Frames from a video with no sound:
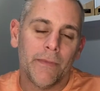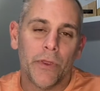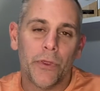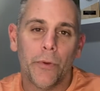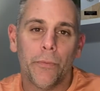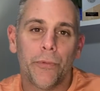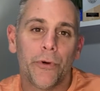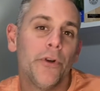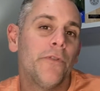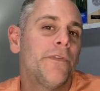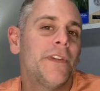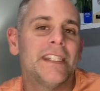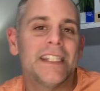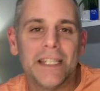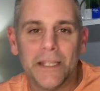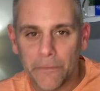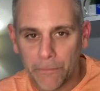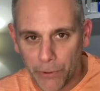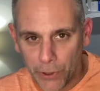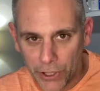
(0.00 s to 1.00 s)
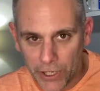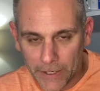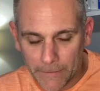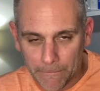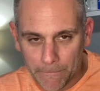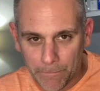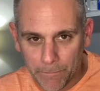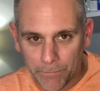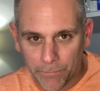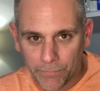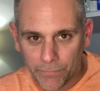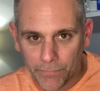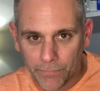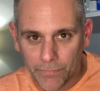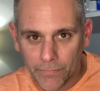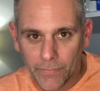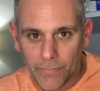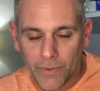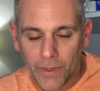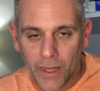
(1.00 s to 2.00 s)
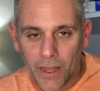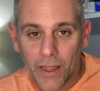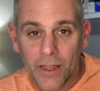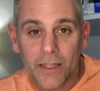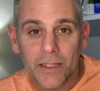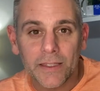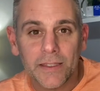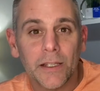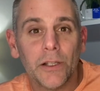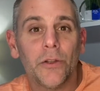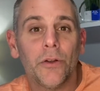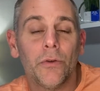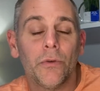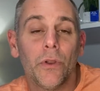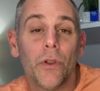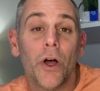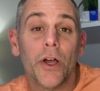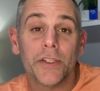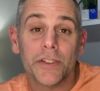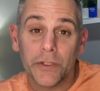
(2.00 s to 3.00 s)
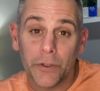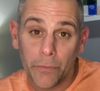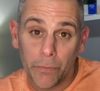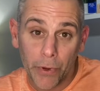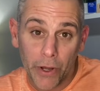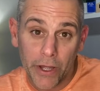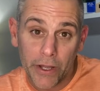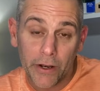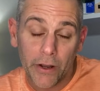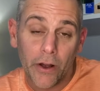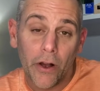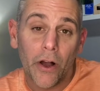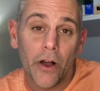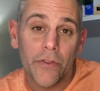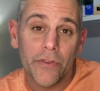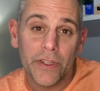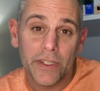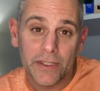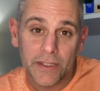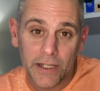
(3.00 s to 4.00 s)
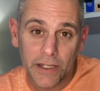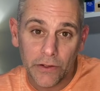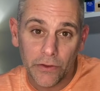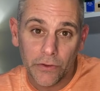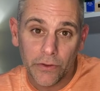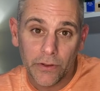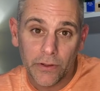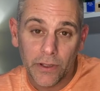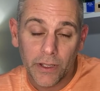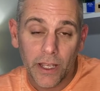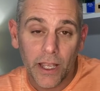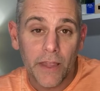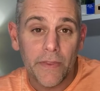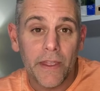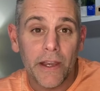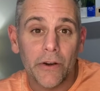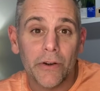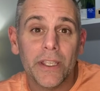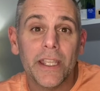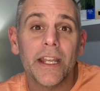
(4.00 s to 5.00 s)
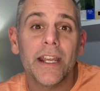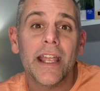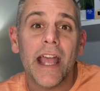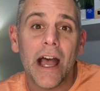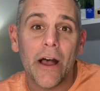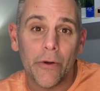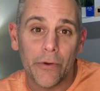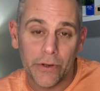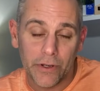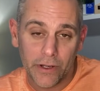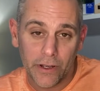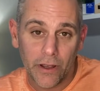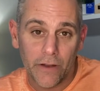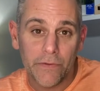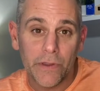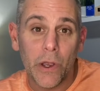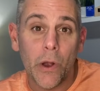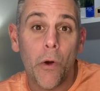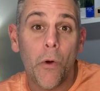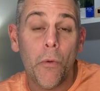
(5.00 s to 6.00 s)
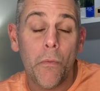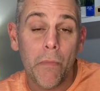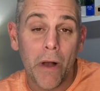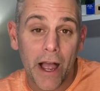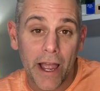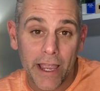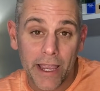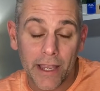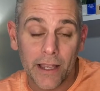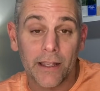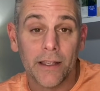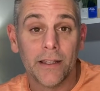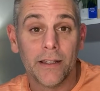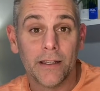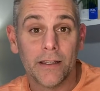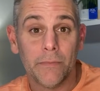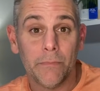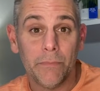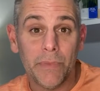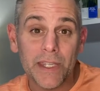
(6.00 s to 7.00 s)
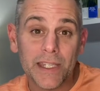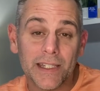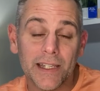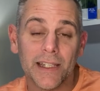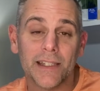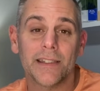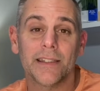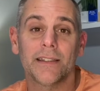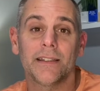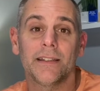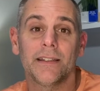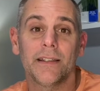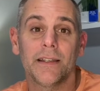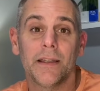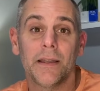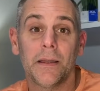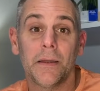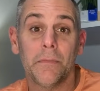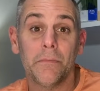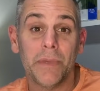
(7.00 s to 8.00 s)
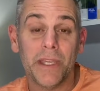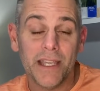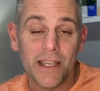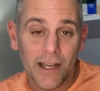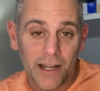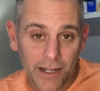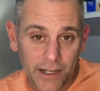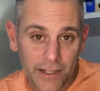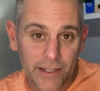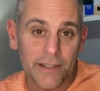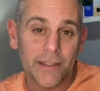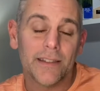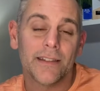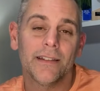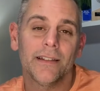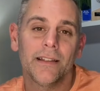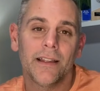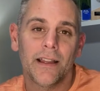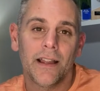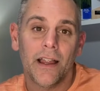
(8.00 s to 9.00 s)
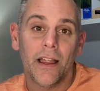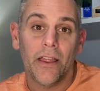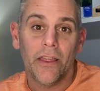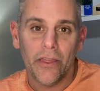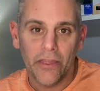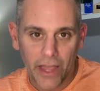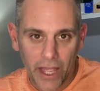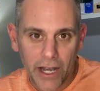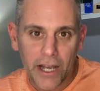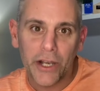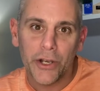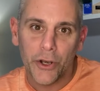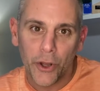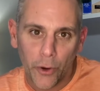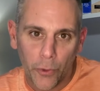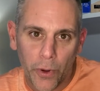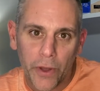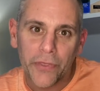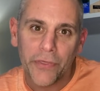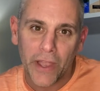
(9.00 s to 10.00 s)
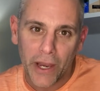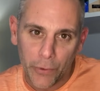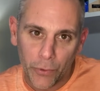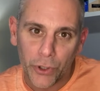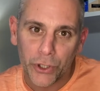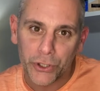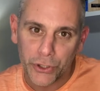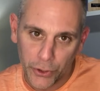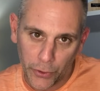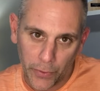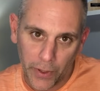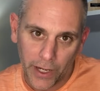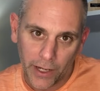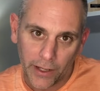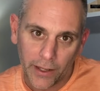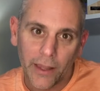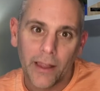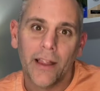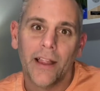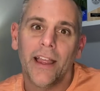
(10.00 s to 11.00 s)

The proof is in the pudding. Zillow lost their butt on this deal, and they are getting out of the home buying business because they didn't know what they were doing.